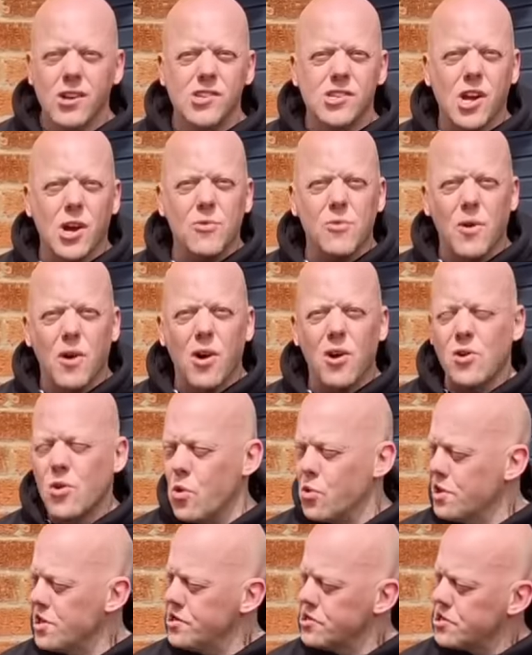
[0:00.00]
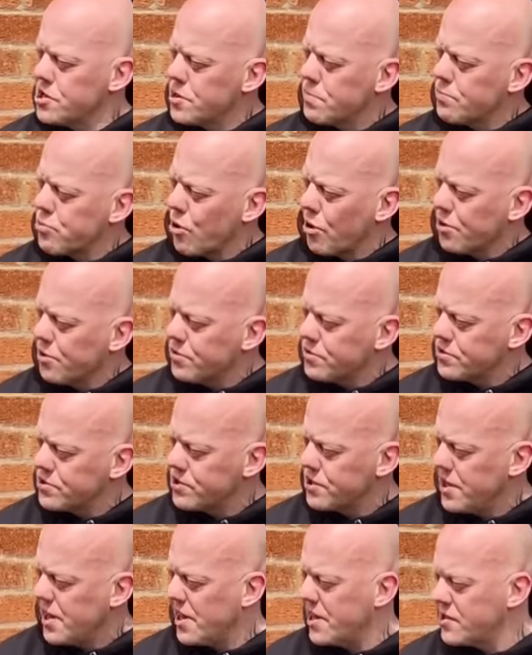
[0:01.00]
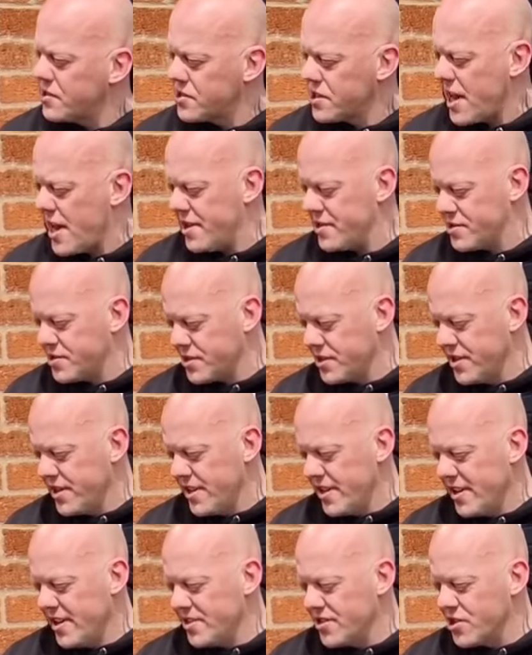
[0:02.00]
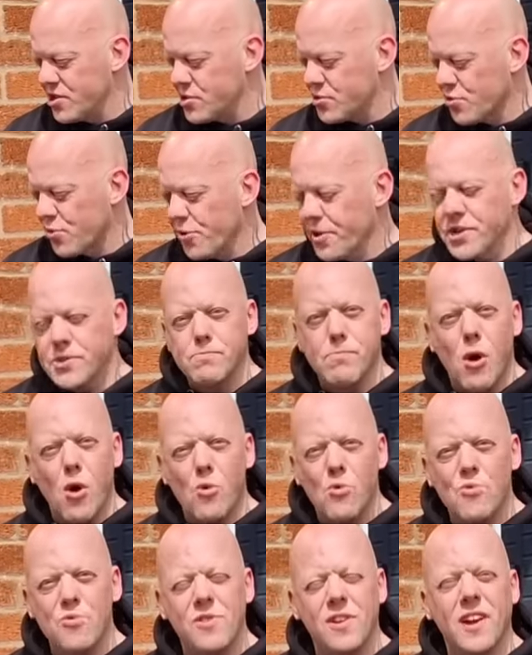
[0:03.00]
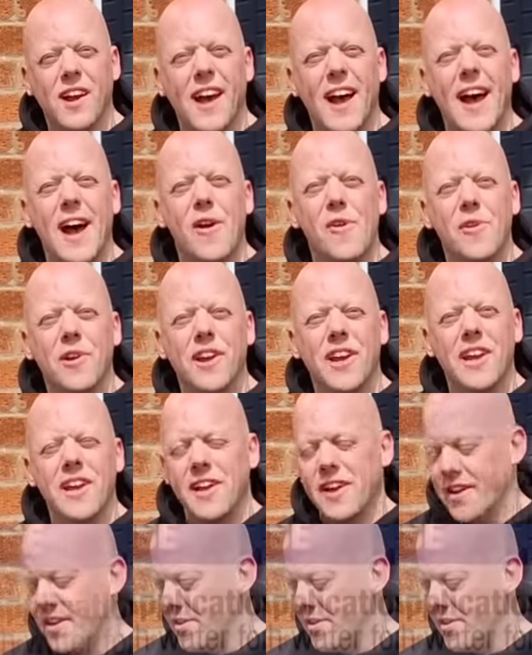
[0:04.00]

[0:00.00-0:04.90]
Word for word: So according to the product, it says destroys mould, algae